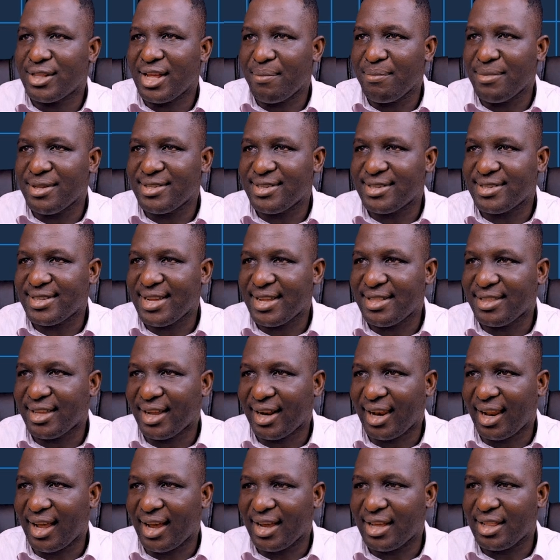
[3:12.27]
that means the center
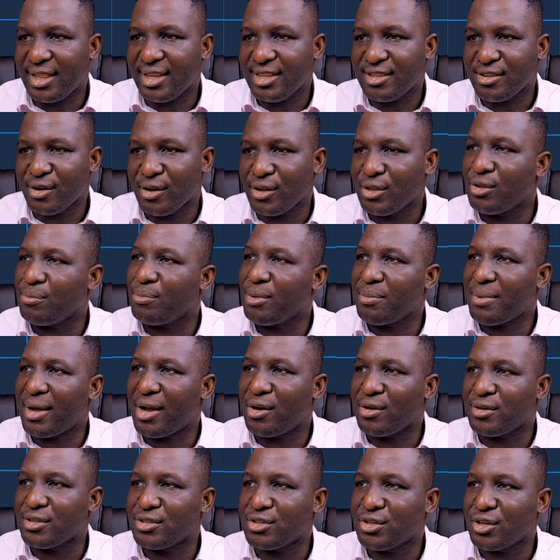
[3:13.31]
line is going to be my
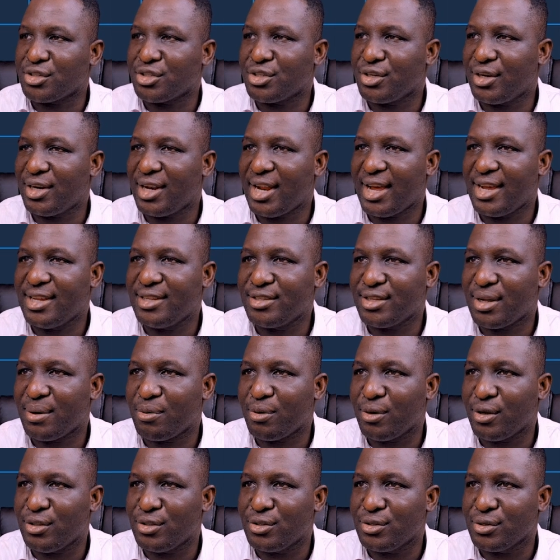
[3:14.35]
construction line, so I'm
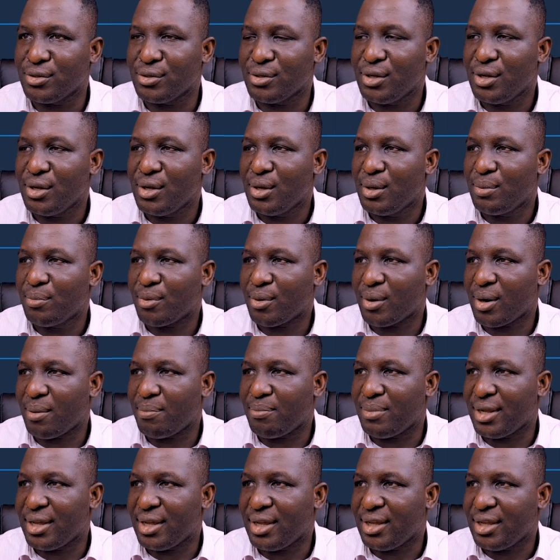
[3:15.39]
going to
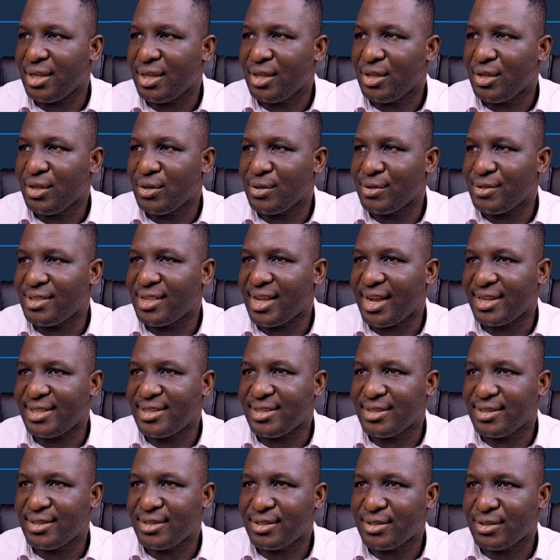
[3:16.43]
probably use that.
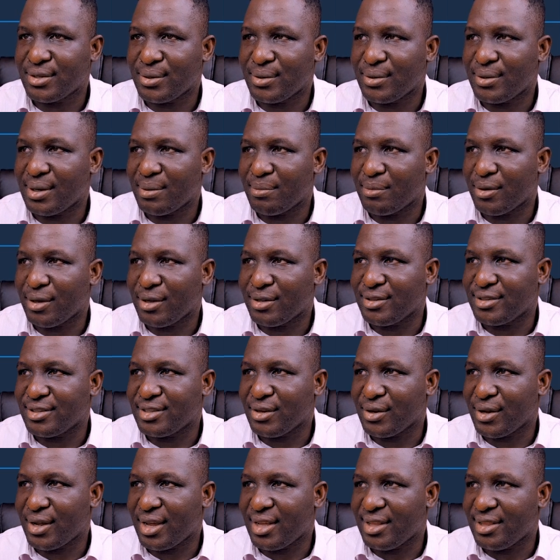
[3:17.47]
So I'm going to
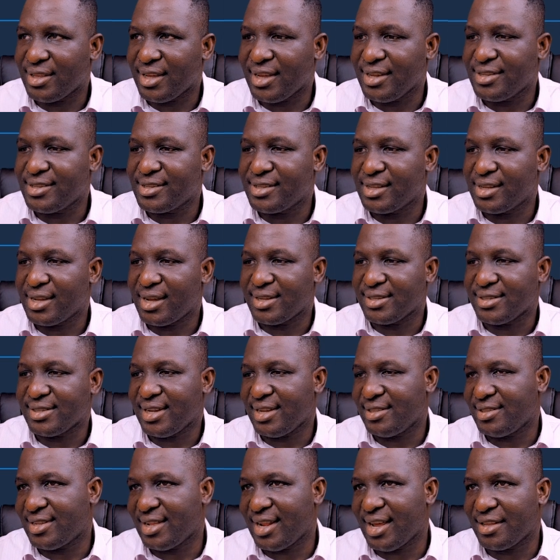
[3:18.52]
say okay, this, and
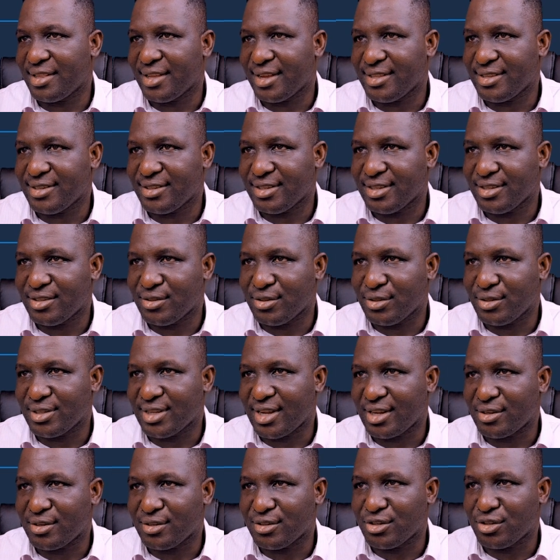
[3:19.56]
say select the entities to use
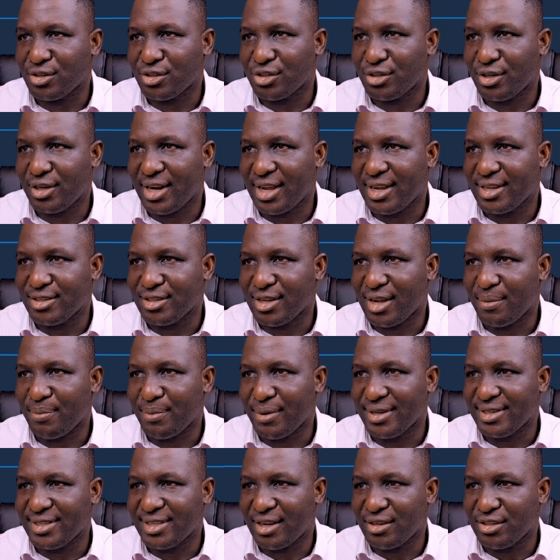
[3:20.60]
a construction line. So I
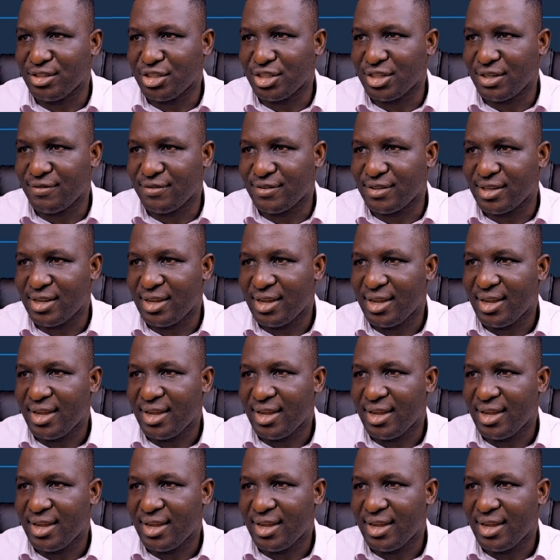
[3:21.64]
press down shift